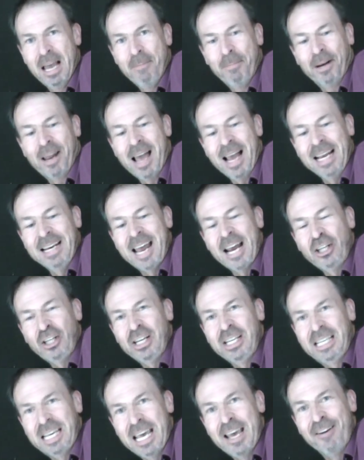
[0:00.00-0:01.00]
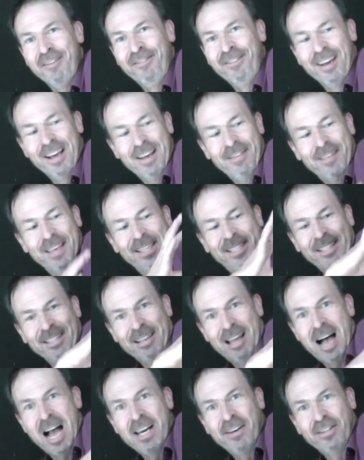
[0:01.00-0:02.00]
But I can actually give this
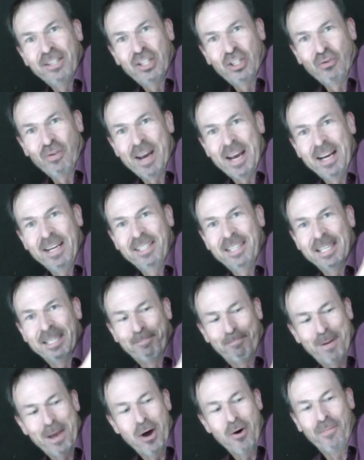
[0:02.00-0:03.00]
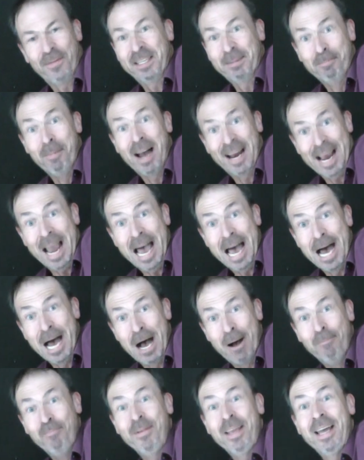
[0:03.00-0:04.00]
line of strings, this belt, this my
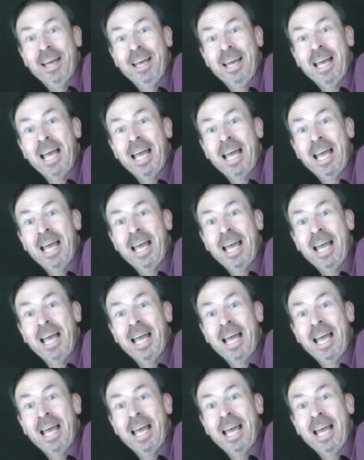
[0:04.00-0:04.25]
arm,